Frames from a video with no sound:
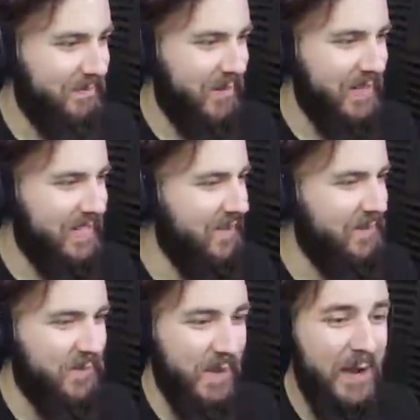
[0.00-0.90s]
Press F
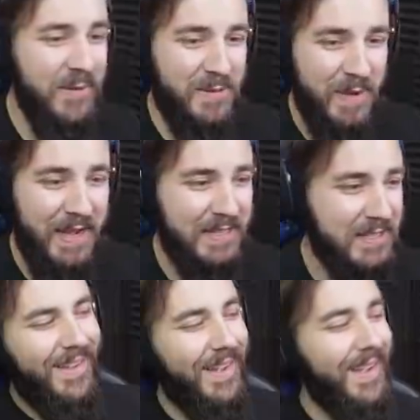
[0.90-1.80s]
to pay
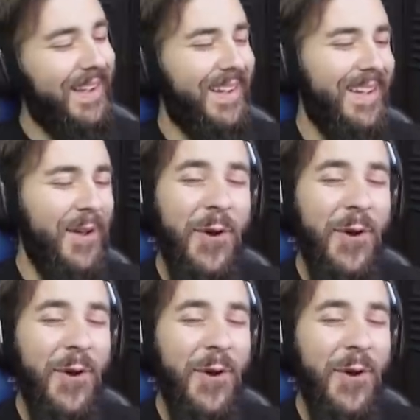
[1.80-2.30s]
respect. Ah,